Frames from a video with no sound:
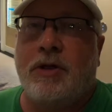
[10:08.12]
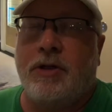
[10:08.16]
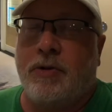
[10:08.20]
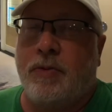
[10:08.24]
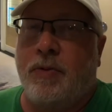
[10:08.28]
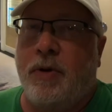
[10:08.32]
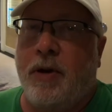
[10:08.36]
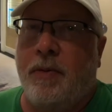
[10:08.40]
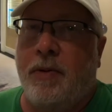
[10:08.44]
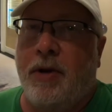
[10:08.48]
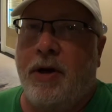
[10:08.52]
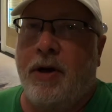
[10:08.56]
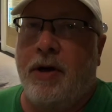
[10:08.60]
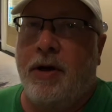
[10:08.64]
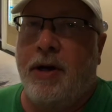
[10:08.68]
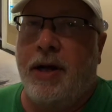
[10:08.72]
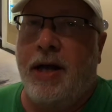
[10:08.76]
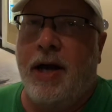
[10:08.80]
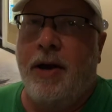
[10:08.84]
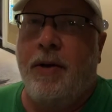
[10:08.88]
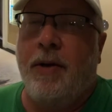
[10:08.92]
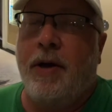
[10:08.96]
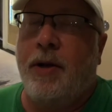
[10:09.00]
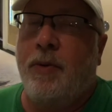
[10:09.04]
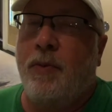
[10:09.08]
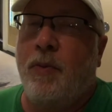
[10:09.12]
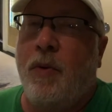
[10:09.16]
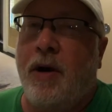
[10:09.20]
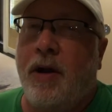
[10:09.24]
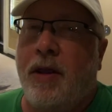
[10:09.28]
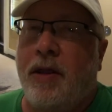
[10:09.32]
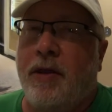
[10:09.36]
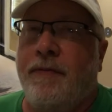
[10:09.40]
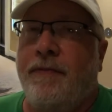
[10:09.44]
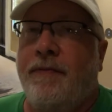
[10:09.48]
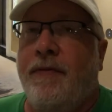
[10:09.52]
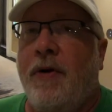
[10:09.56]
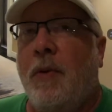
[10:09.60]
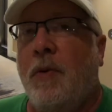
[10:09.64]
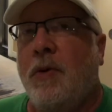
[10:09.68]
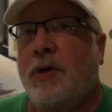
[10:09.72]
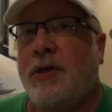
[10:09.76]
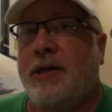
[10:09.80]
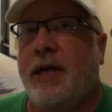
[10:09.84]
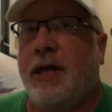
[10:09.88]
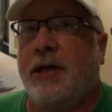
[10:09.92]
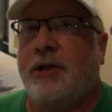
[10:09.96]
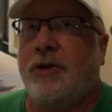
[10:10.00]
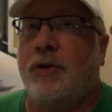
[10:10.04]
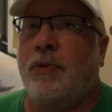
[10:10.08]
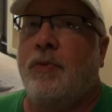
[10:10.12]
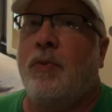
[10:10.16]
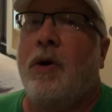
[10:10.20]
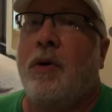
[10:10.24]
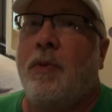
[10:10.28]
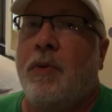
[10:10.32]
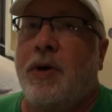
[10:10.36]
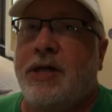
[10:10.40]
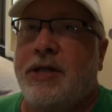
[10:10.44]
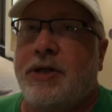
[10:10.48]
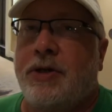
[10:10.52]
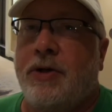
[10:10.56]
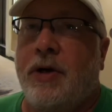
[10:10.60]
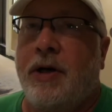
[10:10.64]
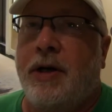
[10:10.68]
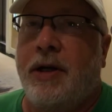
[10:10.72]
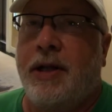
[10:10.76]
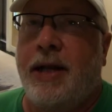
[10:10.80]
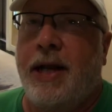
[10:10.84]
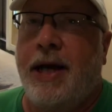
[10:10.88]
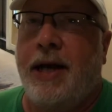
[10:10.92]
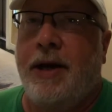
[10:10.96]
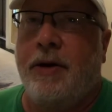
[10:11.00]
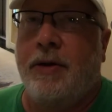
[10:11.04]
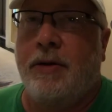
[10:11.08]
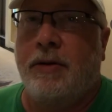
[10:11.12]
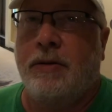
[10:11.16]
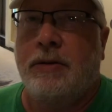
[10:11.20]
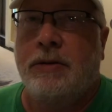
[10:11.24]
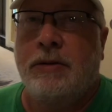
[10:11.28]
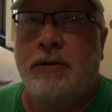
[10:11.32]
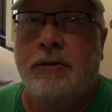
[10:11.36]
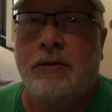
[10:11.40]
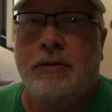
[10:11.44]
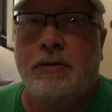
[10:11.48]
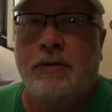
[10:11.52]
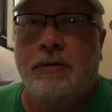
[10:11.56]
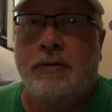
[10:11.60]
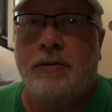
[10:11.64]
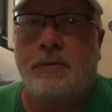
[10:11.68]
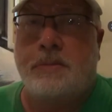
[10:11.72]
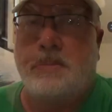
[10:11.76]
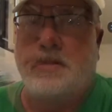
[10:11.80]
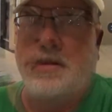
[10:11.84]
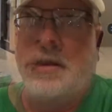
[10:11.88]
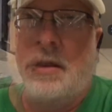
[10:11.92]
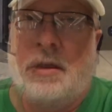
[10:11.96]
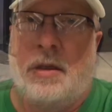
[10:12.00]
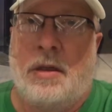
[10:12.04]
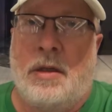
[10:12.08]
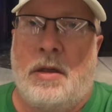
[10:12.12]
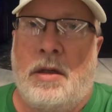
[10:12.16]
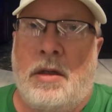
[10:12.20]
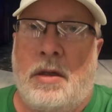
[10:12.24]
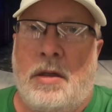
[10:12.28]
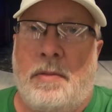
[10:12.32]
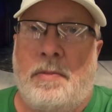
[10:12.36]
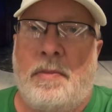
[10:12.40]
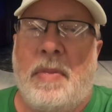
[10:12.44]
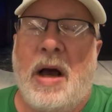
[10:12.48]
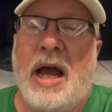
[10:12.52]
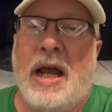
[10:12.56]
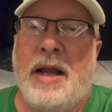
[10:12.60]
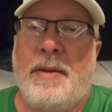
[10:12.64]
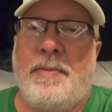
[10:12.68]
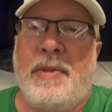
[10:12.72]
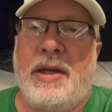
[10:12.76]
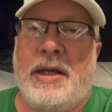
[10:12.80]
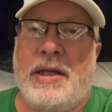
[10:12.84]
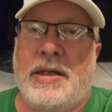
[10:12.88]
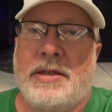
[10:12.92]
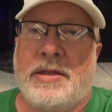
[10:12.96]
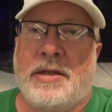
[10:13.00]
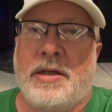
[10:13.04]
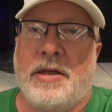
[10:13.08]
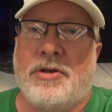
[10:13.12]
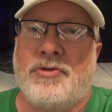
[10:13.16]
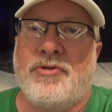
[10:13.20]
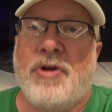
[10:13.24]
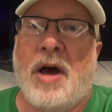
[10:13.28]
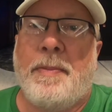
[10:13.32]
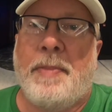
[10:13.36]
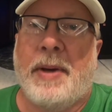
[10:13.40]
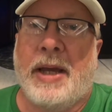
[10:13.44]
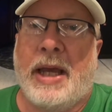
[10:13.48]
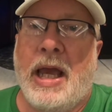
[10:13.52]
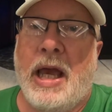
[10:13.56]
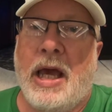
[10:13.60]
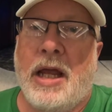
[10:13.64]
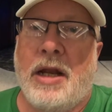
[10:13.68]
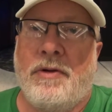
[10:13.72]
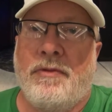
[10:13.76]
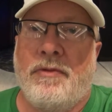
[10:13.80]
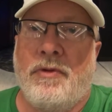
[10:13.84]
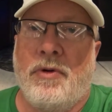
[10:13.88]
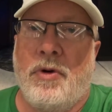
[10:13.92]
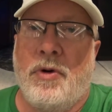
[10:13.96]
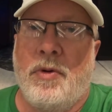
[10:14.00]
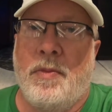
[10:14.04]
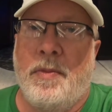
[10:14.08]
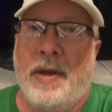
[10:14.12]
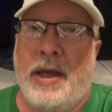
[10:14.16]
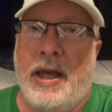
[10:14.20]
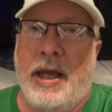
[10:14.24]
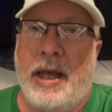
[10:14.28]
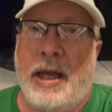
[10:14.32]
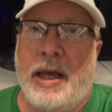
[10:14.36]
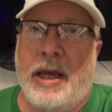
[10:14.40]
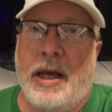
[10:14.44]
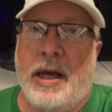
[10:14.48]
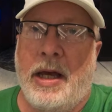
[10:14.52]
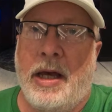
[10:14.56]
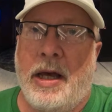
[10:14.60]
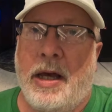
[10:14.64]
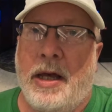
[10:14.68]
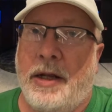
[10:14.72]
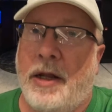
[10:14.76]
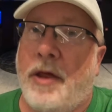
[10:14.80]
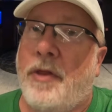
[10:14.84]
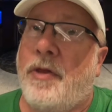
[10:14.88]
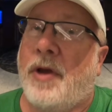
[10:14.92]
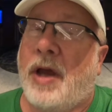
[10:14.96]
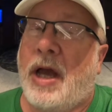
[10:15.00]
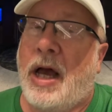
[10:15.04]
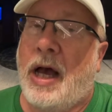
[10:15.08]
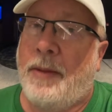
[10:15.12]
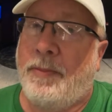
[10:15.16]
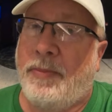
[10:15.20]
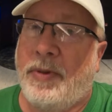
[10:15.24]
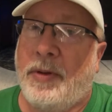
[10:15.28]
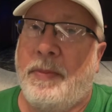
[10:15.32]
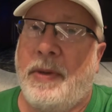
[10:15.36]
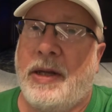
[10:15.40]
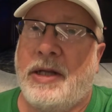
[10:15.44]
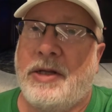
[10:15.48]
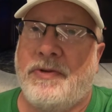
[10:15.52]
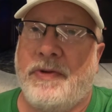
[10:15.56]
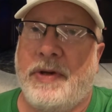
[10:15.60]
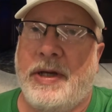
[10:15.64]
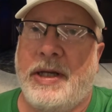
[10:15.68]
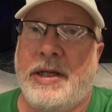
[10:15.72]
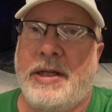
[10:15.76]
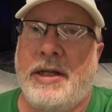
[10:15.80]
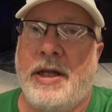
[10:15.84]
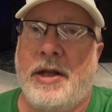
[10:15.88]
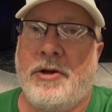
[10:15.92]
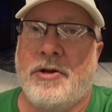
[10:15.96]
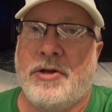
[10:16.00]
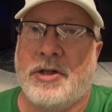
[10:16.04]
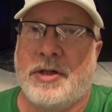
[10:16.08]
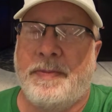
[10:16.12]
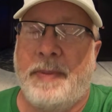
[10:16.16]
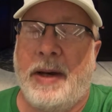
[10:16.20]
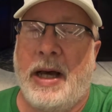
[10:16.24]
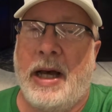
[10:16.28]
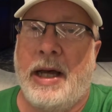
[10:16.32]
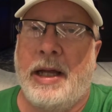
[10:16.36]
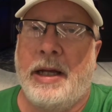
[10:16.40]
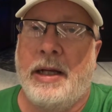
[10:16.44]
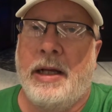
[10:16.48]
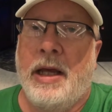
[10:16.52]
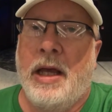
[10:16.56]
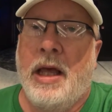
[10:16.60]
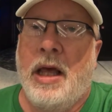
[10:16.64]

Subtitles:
is where we are now, and one in the forward section where we started out. Behind me is the Tropicana room, another complimentary dinner spot,